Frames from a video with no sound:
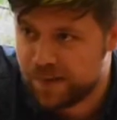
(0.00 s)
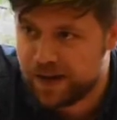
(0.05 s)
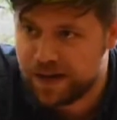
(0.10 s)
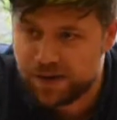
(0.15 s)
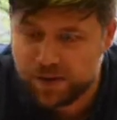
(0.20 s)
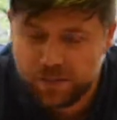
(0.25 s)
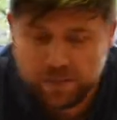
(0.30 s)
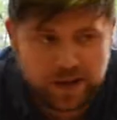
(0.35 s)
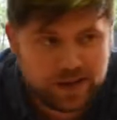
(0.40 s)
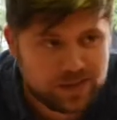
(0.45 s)
may
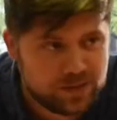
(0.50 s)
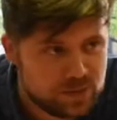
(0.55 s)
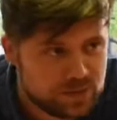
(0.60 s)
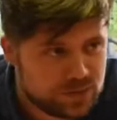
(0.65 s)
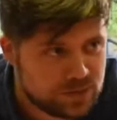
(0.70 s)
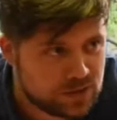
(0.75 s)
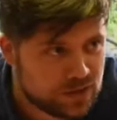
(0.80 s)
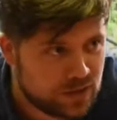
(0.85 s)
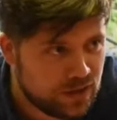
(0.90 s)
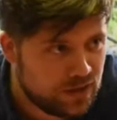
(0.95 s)
or may not
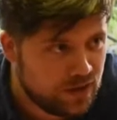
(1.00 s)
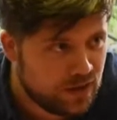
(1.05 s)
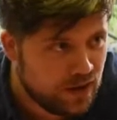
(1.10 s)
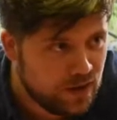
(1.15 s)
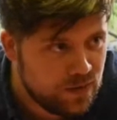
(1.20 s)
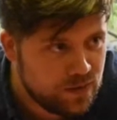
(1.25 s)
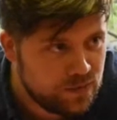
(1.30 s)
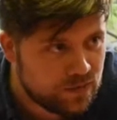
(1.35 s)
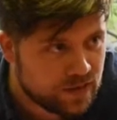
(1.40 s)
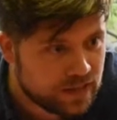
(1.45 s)
skirt
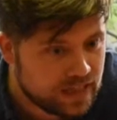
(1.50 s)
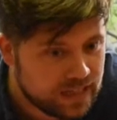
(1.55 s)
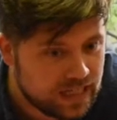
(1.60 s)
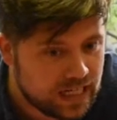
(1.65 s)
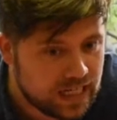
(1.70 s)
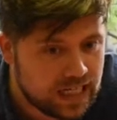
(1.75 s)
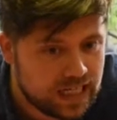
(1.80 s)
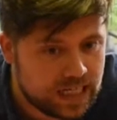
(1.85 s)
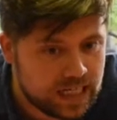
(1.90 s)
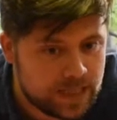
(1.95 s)
over.
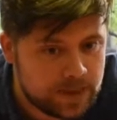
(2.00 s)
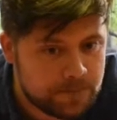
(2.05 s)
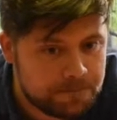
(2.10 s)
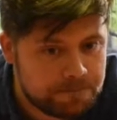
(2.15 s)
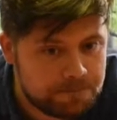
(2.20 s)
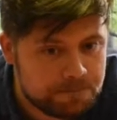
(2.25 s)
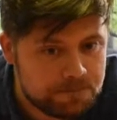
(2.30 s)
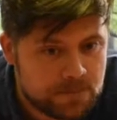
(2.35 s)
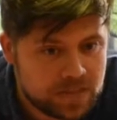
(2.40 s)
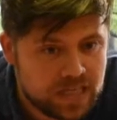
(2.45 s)

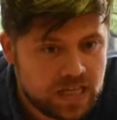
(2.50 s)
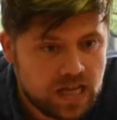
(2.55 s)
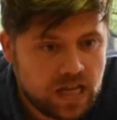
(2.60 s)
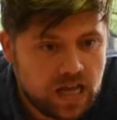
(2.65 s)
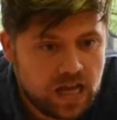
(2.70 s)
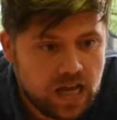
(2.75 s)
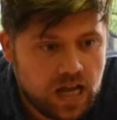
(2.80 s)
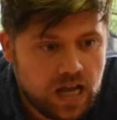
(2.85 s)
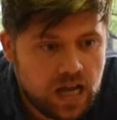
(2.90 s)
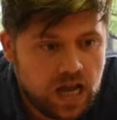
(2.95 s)

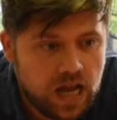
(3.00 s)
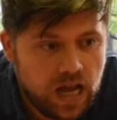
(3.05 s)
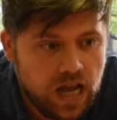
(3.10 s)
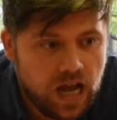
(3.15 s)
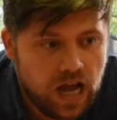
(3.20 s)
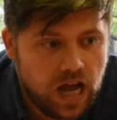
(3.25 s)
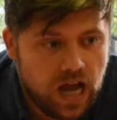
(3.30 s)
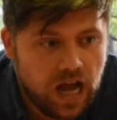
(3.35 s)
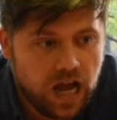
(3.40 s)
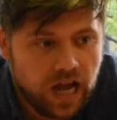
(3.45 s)

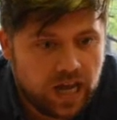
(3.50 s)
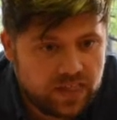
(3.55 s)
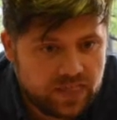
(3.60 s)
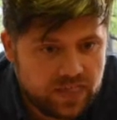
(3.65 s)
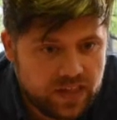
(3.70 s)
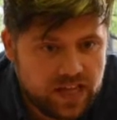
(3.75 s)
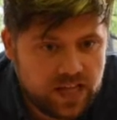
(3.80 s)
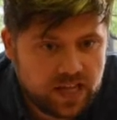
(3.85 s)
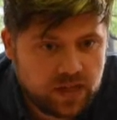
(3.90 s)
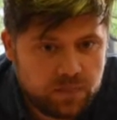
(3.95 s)
I
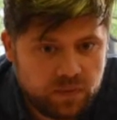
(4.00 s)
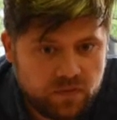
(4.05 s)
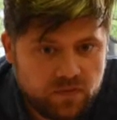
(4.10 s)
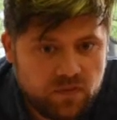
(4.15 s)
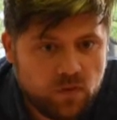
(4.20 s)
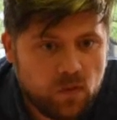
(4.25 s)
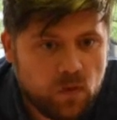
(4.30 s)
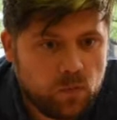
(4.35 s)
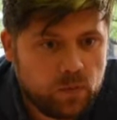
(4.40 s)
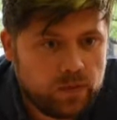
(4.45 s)
think
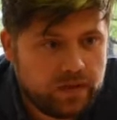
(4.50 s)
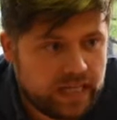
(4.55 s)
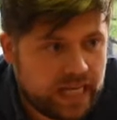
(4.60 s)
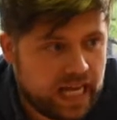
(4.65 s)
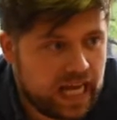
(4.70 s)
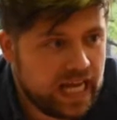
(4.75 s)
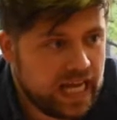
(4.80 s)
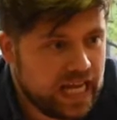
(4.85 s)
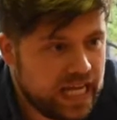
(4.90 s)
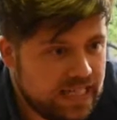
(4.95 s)
before we
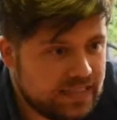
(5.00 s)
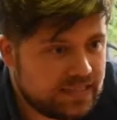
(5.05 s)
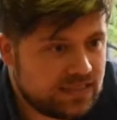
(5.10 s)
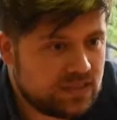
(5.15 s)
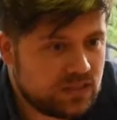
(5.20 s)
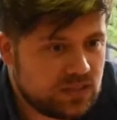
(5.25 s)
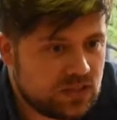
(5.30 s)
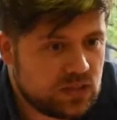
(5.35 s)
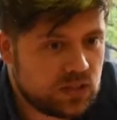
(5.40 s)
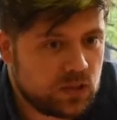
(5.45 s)
get
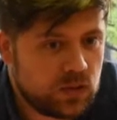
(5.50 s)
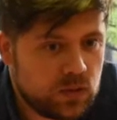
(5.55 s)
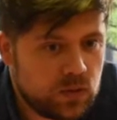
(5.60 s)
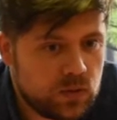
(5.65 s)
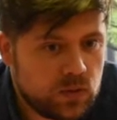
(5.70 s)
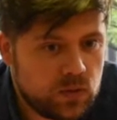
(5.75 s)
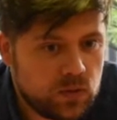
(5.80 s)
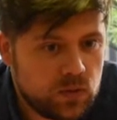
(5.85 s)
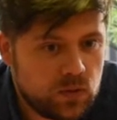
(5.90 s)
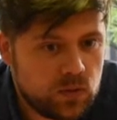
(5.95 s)

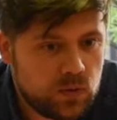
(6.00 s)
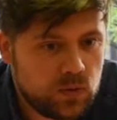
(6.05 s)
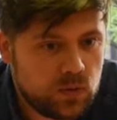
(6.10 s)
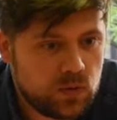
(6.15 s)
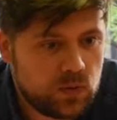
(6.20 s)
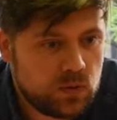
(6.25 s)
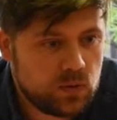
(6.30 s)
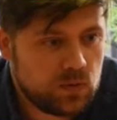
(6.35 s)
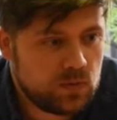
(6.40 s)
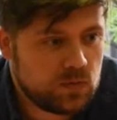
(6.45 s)

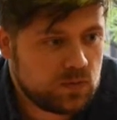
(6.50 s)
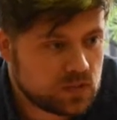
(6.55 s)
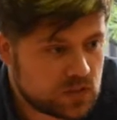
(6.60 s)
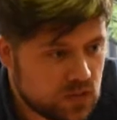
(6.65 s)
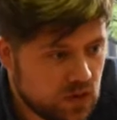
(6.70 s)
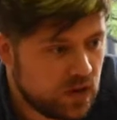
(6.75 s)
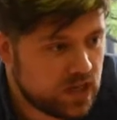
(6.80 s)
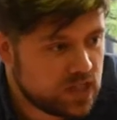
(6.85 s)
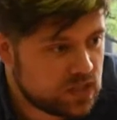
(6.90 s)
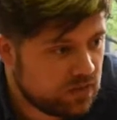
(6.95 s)
into the
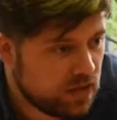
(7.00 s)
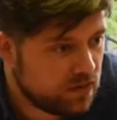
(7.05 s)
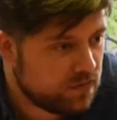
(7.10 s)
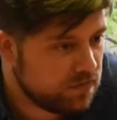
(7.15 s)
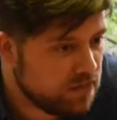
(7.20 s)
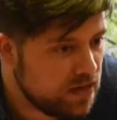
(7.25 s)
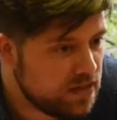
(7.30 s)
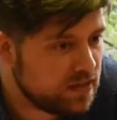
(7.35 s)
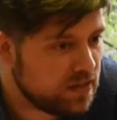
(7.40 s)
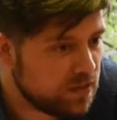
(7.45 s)
Scottish
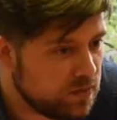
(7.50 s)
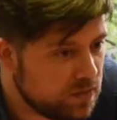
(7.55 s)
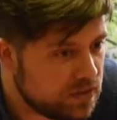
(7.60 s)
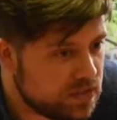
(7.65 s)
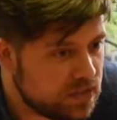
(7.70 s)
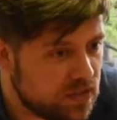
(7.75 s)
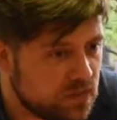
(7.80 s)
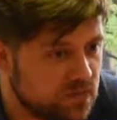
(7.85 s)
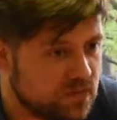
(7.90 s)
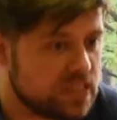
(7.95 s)
referendum, which
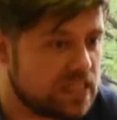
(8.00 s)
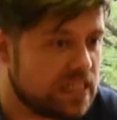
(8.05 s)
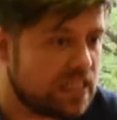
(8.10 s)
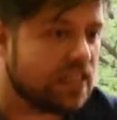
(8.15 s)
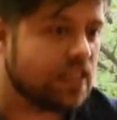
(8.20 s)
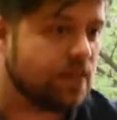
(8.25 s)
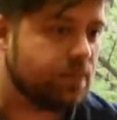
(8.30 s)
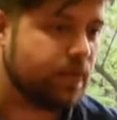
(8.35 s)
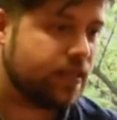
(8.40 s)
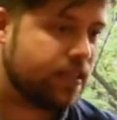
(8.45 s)
is obviously
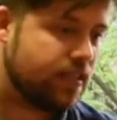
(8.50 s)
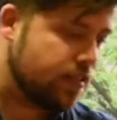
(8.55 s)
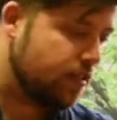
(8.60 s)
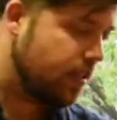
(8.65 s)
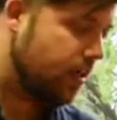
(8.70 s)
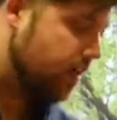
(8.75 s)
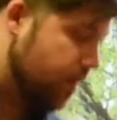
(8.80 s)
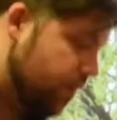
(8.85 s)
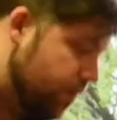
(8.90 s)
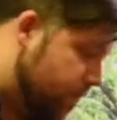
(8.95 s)
going to be the kind